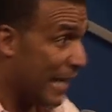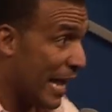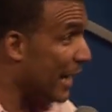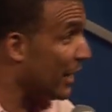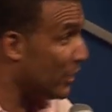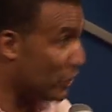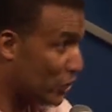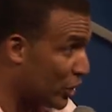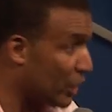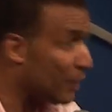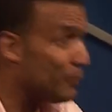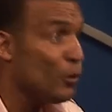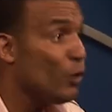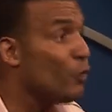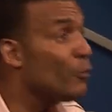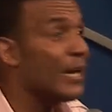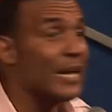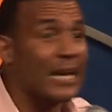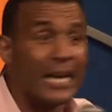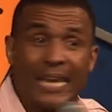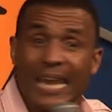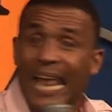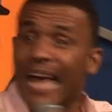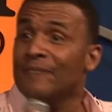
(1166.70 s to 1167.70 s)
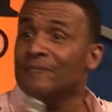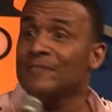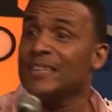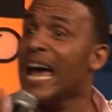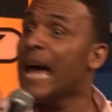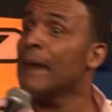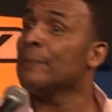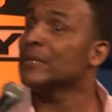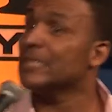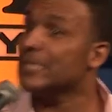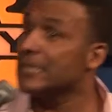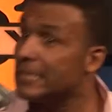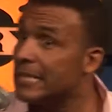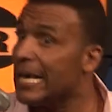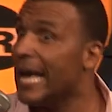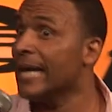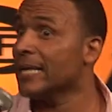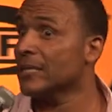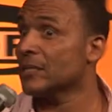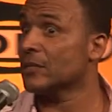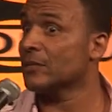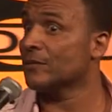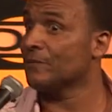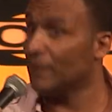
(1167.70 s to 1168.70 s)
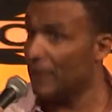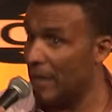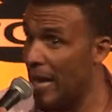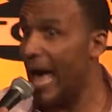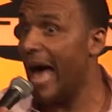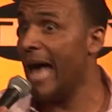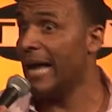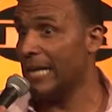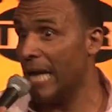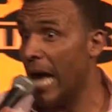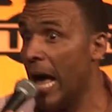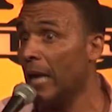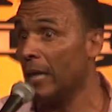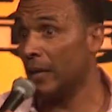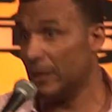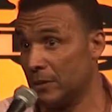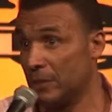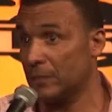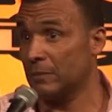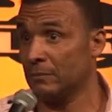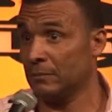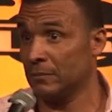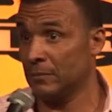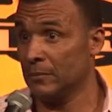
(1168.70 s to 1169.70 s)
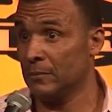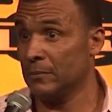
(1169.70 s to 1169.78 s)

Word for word: It ain't cheap. You get a lifetime of zest for nine dollars.